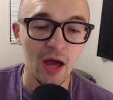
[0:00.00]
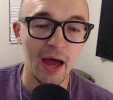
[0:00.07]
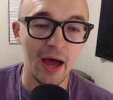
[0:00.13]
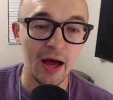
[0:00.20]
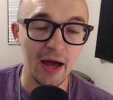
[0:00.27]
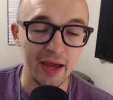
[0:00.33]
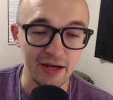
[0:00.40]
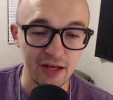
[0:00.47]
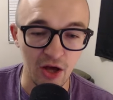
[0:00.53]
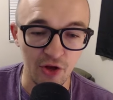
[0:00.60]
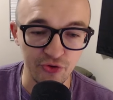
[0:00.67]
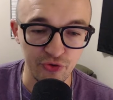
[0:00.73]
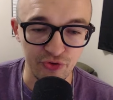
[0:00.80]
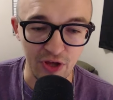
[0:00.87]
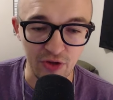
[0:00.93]
Uh, and he
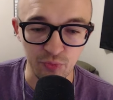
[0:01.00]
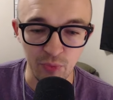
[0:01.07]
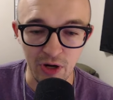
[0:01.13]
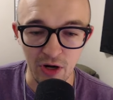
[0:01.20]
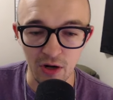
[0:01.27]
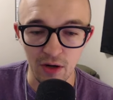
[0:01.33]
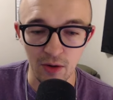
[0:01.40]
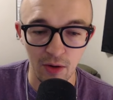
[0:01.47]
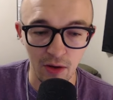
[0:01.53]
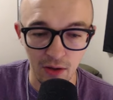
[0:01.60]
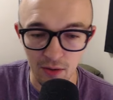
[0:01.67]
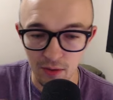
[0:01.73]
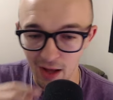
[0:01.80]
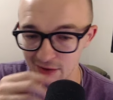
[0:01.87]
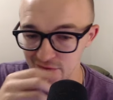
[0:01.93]
also says we are
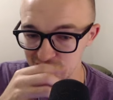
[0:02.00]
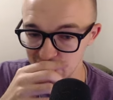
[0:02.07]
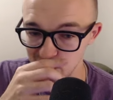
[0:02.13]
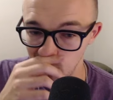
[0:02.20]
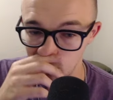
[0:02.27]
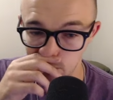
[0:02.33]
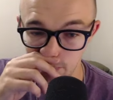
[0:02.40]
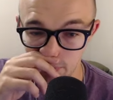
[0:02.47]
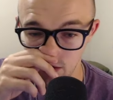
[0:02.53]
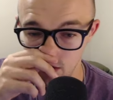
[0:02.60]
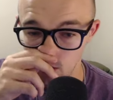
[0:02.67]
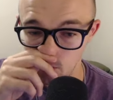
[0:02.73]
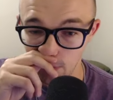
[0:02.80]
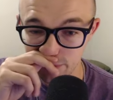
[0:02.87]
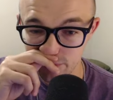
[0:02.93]
uh, obviously welcoming
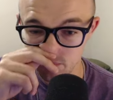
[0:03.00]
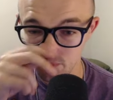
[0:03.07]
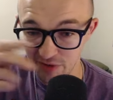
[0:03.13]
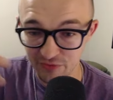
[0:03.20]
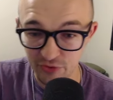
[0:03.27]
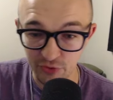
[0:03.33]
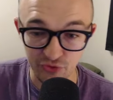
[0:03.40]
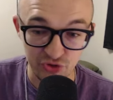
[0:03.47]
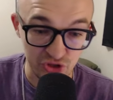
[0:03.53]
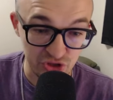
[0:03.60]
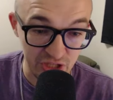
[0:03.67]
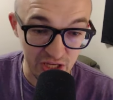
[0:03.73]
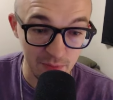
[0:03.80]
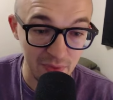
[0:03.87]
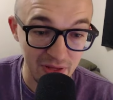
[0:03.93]
all Western Buff users to
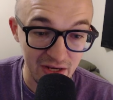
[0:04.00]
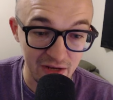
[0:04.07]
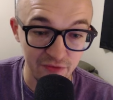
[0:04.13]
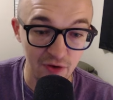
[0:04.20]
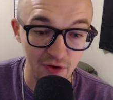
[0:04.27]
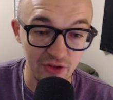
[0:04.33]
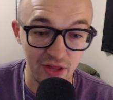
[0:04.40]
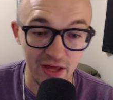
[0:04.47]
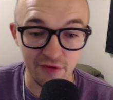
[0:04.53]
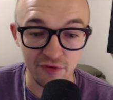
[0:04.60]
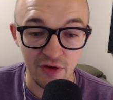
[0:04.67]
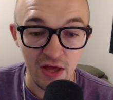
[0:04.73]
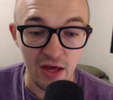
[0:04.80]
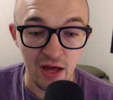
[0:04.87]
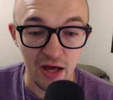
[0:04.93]
SkinBid, and if you have a lot of
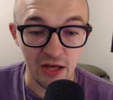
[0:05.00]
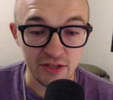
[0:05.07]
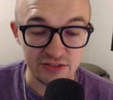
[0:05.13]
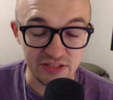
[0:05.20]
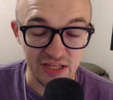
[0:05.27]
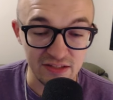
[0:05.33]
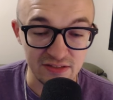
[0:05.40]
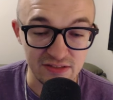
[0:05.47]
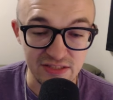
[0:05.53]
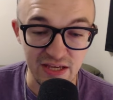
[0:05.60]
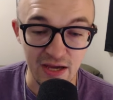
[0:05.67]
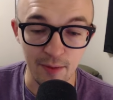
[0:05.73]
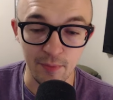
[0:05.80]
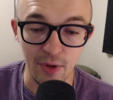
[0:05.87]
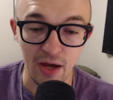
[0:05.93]
uh, skins,
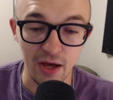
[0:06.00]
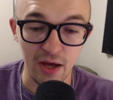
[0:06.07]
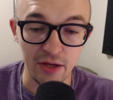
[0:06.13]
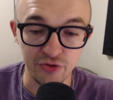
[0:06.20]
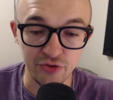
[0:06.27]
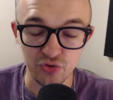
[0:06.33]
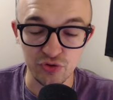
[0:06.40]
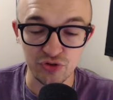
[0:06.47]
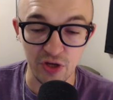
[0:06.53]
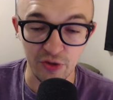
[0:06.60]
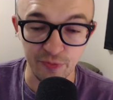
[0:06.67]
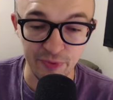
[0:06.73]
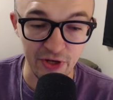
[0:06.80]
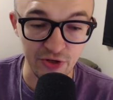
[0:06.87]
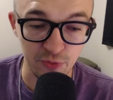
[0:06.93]
DM to discuss
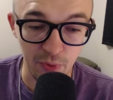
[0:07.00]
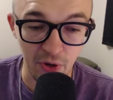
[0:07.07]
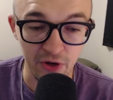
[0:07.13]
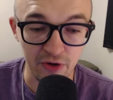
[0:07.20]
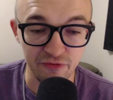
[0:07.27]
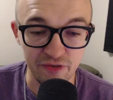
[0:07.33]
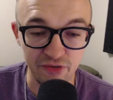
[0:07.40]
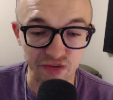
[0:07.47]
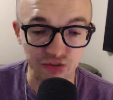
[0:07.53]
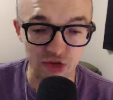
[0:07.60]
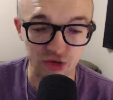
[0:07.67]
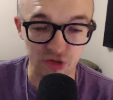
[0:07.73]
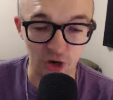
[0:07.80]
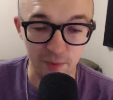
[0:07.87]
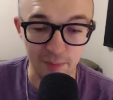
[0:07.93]
potential partner fee
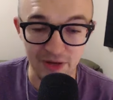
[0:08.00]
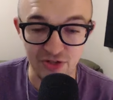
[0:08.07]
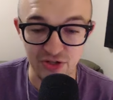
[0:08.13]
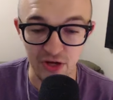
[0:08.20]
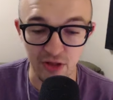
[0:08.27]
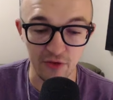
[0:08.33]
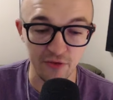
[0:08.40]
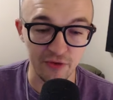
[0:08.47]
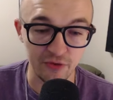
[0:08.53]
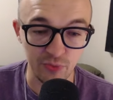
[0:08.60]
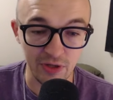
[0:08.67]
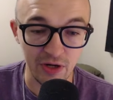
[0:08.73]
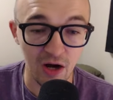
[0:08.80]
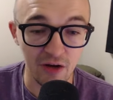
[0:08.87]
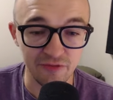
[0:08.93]
structure, automation, and other things
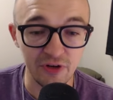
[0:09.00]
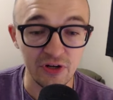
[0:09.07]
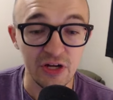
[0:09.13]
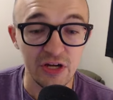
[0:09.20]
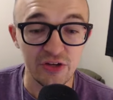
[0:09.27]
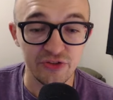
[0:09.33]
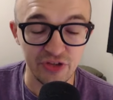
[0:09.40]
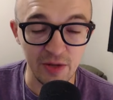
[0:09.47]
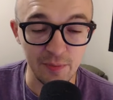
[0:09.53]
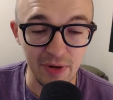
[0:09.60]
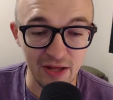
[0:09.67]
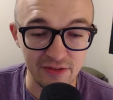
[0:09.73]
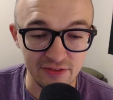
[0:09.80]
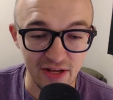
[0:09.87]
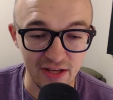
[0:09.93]
we can offer. SkinBid
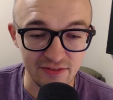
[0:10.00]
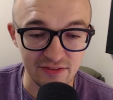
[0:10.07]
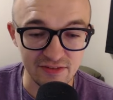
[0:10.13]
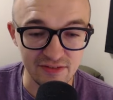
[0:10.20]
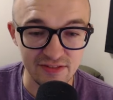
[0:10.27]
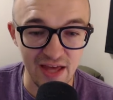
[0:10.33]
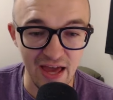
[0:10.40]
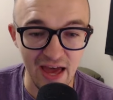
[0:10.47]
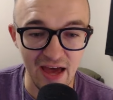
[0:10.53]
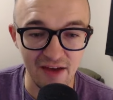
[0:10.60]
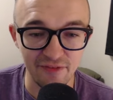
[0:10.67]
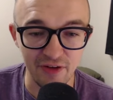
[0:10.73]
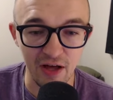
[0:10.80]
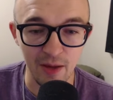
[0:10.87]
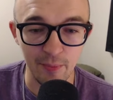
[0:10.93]
has the nicest
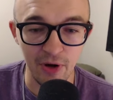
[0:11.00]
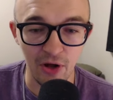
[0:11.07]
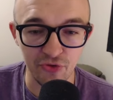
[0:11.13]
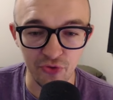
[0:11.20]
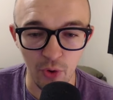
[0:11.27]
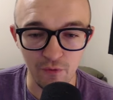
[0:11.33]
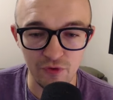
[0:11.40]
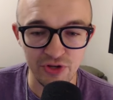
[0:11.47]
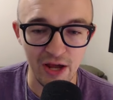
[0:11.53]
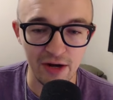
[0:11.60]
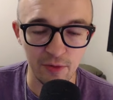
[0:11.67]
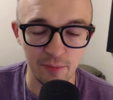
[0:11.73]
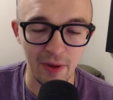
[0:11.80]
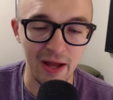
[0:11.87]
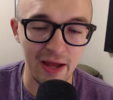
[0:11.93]
staff, but also
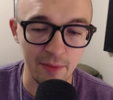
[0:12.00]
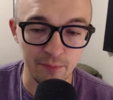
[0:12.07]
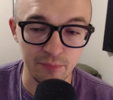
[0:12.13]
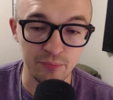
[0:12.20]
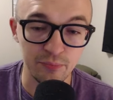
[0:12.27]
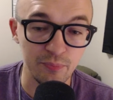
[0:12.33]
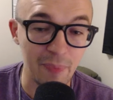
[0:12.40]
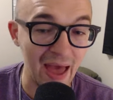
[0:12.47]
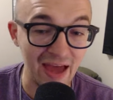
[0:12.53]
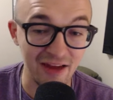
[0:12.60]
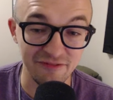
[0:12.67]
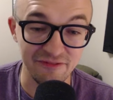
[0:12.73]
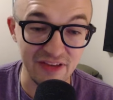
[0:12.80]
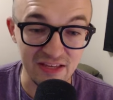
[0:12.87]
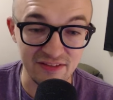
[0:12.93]
overshadowed by
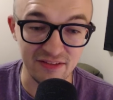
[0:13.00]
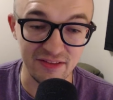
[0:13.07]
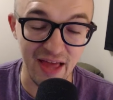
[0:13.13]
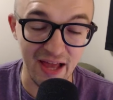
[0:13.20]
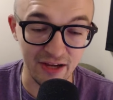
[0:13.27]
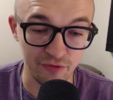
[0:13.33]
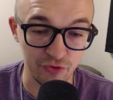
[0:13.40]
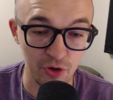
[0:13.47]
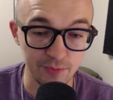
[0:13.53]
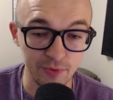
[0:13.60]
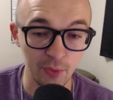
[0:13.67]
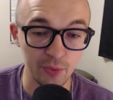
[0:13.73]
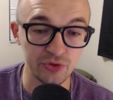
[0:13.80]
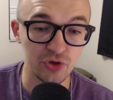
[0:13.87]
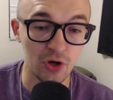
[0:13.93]
bad fees and lack of
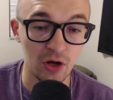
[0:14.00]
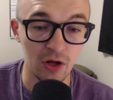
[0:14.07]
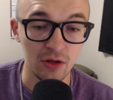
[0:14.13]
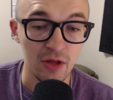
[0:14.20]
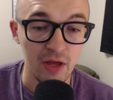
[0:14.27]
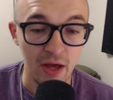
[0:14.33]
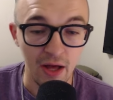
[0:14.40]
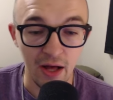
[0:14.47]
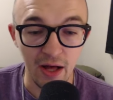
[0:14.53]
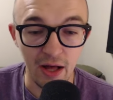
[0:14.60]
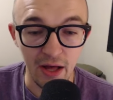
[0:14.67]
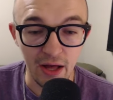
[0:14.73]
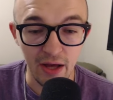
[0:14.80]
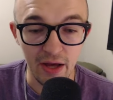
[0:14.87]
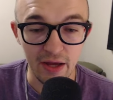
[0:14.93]
crypto withdrawal.
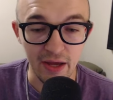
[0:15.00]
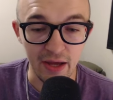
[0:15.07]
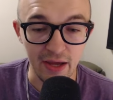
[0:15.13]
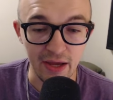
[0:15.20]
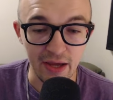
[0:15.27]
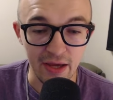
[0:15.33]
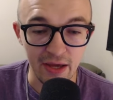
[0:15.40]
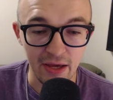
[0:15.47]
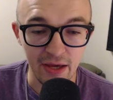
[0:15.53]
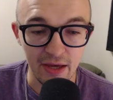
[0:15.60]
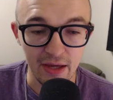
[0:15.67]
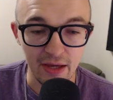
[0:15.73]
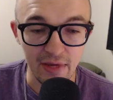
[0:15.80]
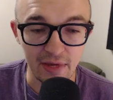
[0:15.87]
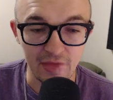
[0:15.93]
and
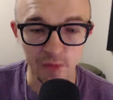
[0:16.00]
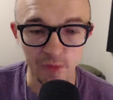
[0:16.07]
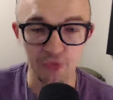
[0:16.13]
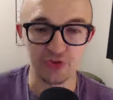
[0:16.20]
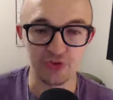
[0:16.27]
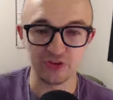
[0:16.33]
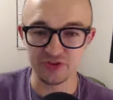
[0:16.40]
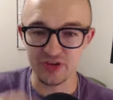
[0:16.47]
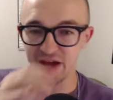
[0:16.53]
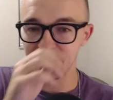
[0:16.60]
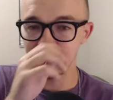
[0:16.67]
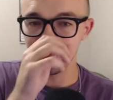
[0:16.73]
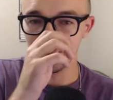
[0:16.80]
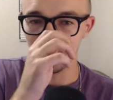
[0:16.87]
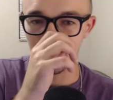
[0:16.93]
and says, yeah,
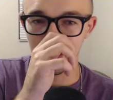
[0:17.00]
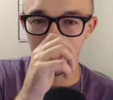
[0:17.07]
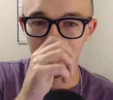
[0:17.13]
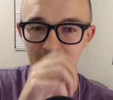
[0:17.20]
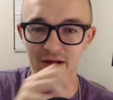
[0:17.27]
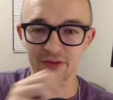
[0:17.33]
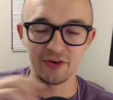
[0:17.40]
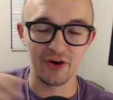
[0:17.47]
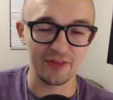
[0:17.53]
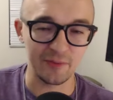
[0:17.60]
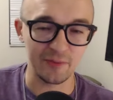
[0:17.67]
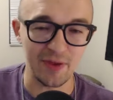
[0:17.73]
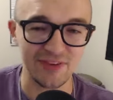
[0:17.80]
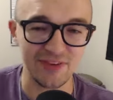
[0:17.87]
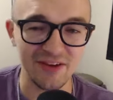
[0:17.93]
they don't, uh, they're not the
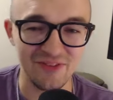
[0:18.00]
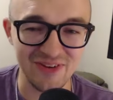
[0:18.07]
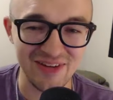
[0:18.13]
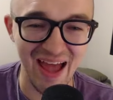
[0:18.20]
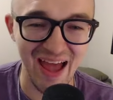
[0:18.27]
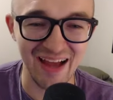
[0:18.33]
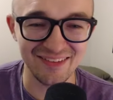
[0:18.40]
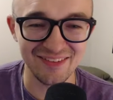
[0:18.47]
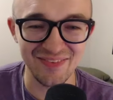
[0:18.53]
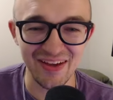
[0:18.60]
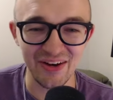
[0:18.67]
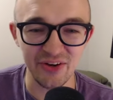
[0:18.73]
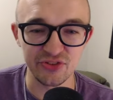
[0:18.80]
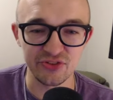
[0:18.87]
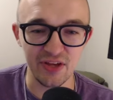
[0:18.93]
best site for tax
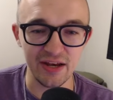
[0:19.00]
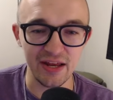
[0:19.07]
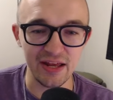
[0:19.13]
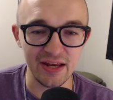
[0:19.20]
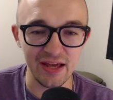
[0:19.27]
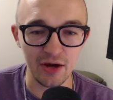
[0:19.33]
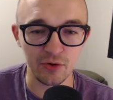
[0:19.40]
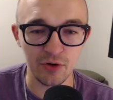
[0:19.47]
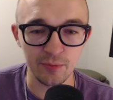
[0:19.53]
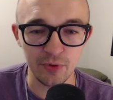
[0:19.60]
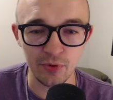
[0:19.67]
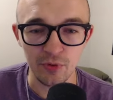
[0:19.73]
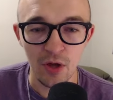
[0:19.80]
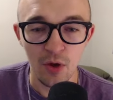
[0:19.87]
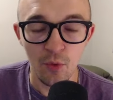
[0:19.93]
evaders. He said, anyhow,
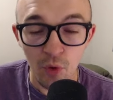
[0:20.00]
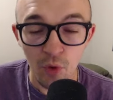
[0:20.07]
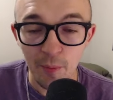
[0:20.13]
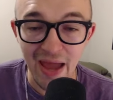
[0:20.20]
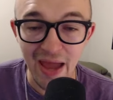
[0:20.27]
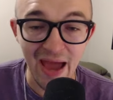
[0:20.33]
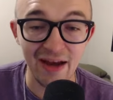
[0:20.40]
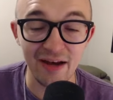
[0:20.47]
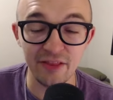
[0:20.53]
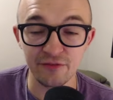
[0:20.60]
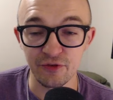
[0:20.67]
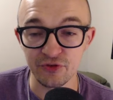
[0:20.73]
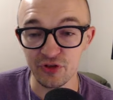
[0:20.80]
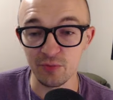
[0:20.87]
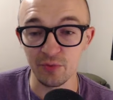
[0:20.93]
crypto will be added in the
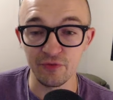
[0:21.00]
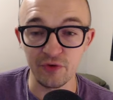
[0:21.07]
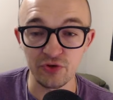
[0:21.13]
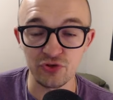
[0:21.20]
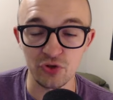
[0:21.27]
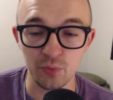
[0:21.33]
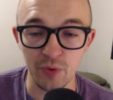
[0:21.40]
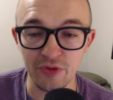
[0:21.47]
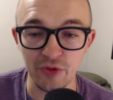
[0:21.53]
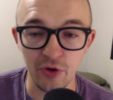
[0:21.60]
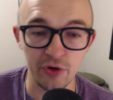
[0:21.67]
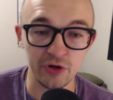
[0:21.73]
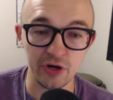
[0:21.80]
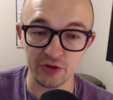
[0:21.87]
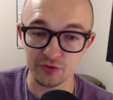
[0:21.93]
foreseeable future with know
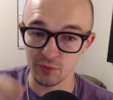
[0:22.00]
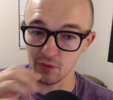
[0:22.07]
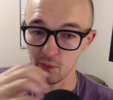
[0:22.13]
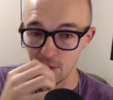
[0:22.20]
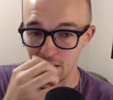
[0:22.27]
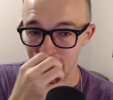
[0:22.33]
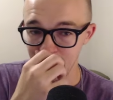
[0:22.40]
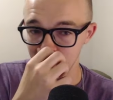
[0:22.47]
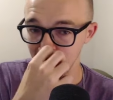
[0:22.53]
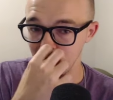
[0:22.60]
your customer required.